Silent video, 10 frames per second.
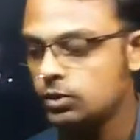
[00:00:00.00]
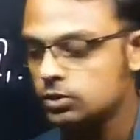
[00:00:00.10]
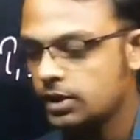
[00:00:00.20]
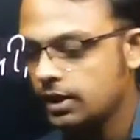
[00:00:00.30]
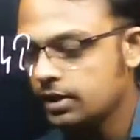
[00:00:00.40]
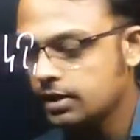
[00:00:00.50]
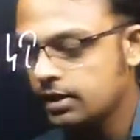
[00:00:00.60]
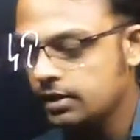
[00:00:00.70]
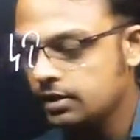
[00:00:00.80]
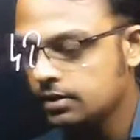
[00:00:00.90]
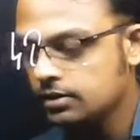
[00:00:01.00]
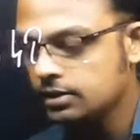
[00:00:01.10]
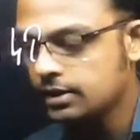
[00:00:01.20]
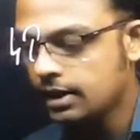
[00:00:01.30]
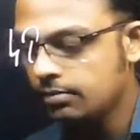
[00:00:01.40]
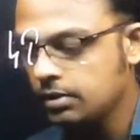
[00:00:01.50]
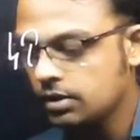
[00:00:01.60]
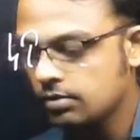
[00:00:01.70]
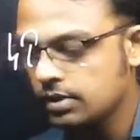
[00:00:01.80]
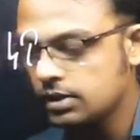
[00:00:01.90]
So I can write here the time
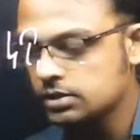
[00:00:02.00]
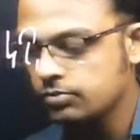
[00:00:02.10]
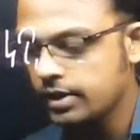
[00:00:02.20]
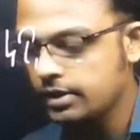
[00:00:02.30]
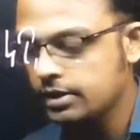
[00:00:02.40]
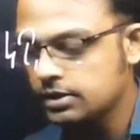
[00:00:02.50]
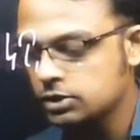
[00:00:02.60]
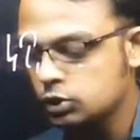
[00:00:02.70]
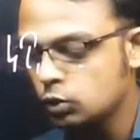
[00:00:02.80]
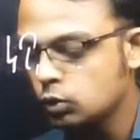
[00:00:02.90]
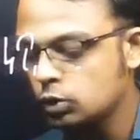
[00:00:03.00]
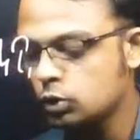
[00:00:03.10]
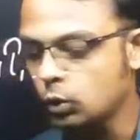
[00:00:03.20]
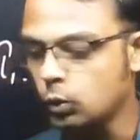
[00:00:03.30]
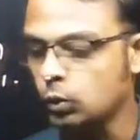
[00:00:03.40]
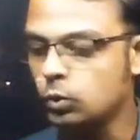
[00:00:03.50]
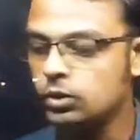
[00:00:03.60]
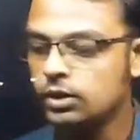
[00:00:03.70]
interval is when it is 2 tau.